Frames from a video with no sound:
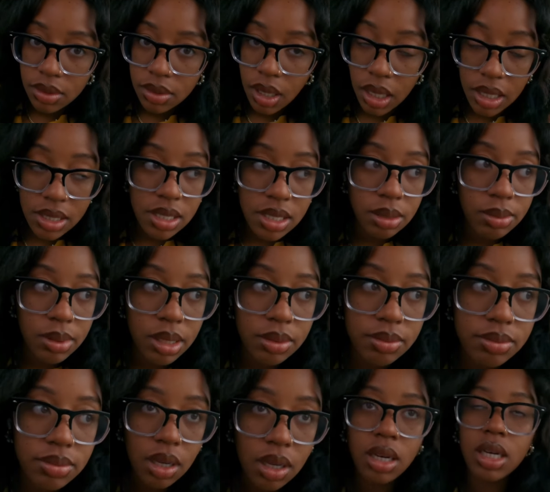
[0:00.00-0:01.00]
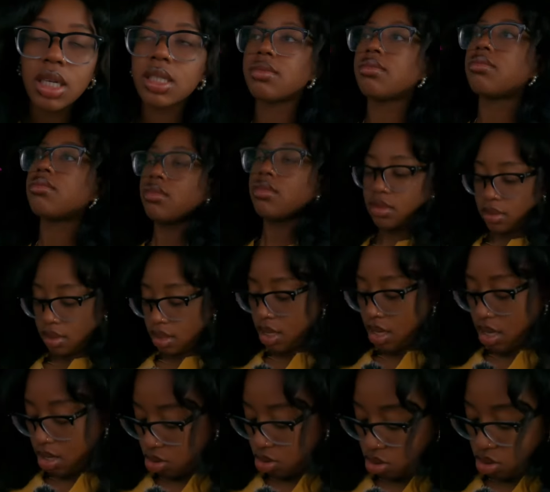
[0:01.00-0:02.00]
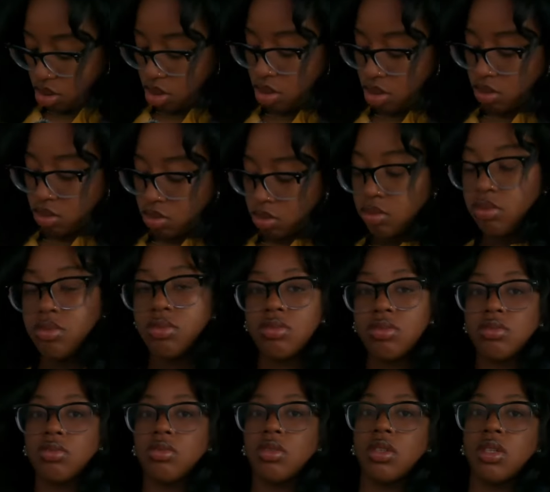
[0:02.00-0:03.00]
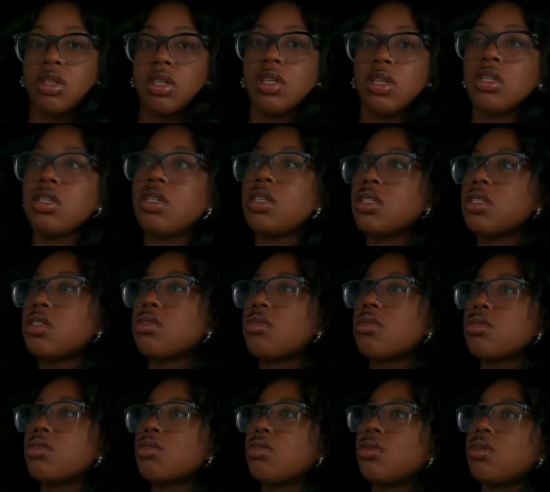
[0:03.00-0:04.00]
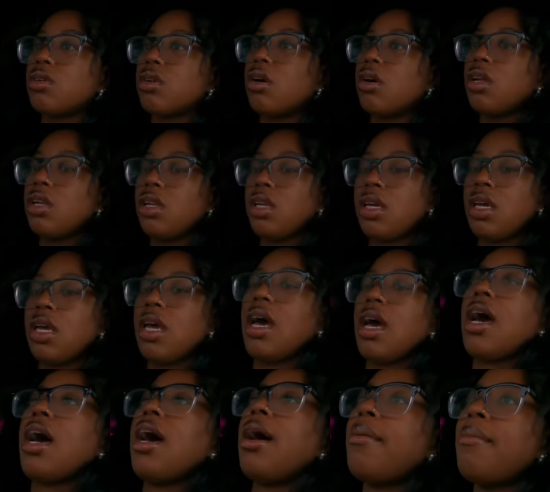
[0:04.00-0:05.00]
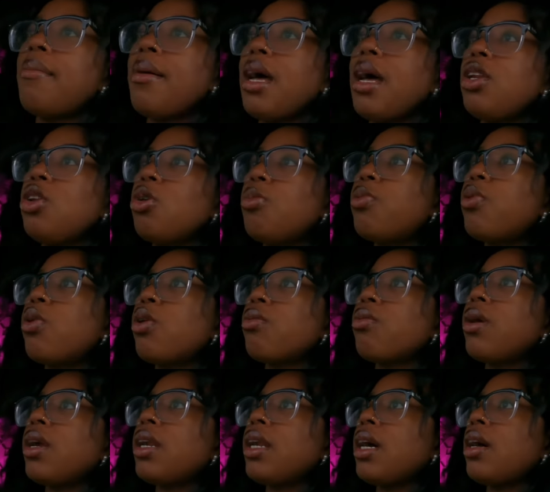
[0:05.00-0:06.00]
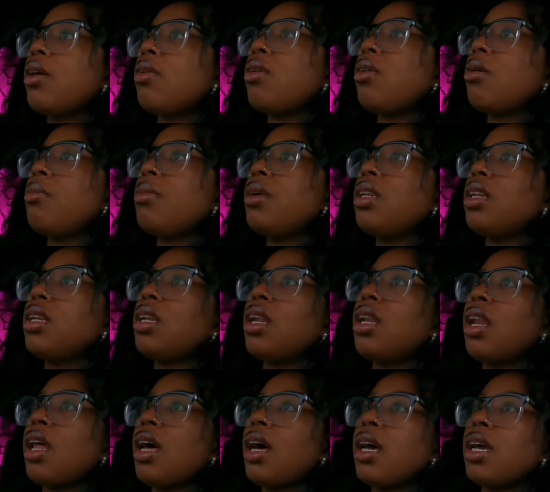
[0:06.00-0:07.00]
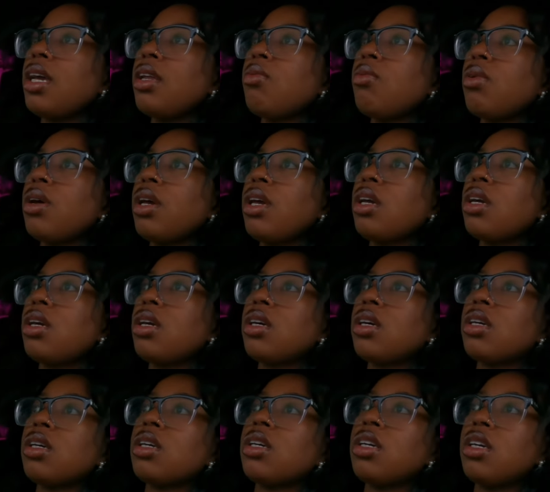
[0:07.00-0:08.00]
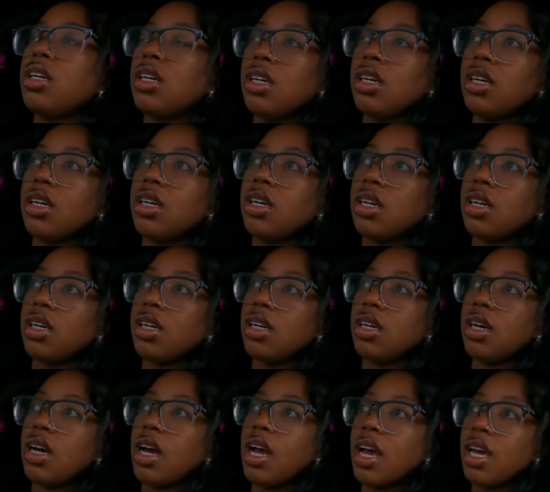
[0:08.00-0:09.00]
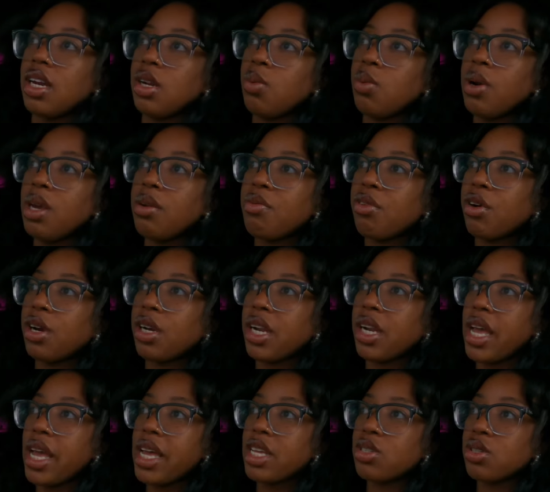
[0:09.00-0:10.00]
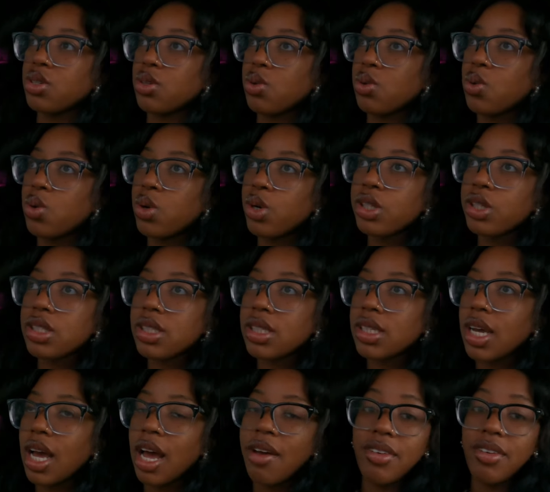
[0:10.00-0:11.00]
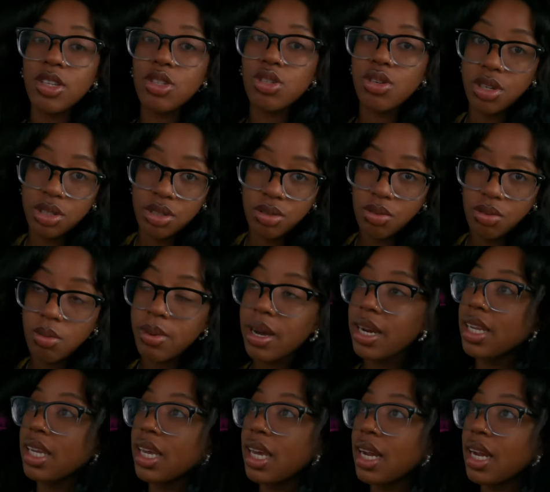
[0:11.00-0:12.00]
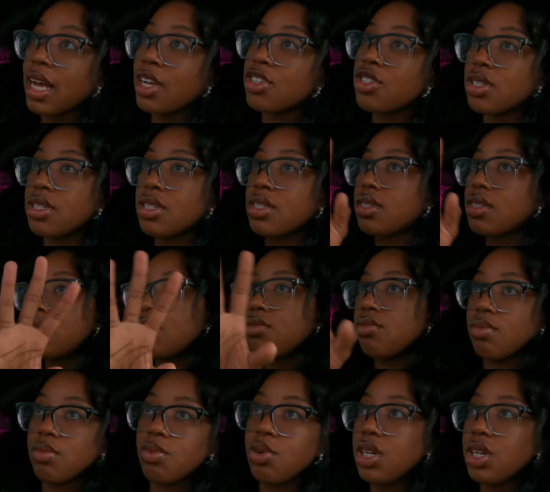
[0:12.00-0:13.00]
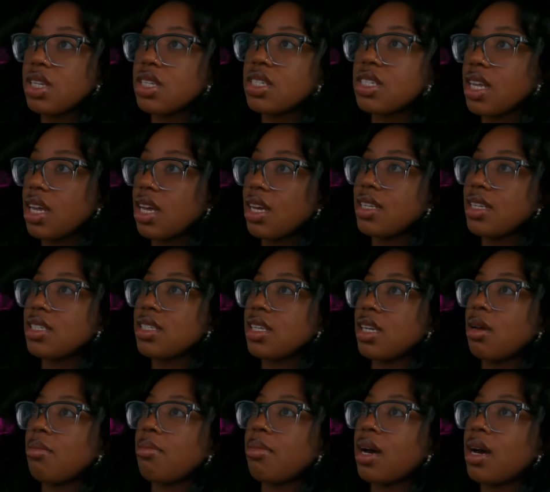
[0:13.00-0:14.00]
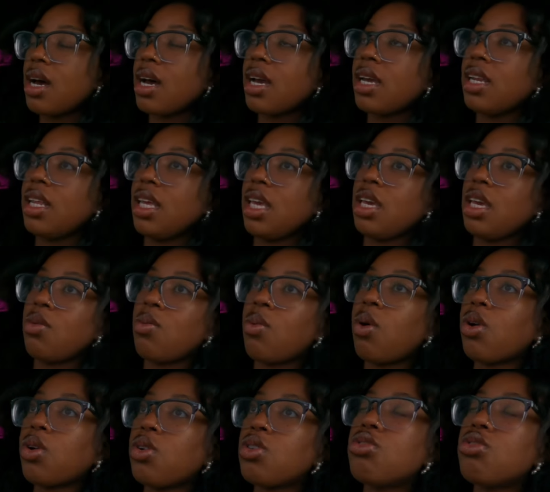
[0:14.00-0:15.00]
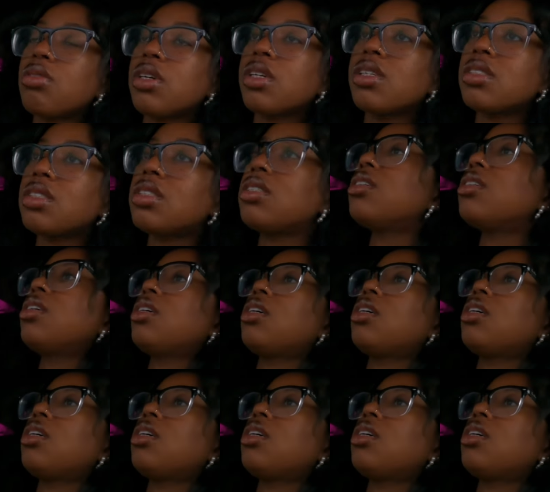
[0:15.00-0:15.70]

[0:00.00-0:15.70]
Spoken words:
Can you see me? All right. So this is what's going on. I'm at the port right now. I'm in the line where I gotta wait for an escort. I haven't talked to nobody yet. I just read the signs, and I'm behind a Warner trailer.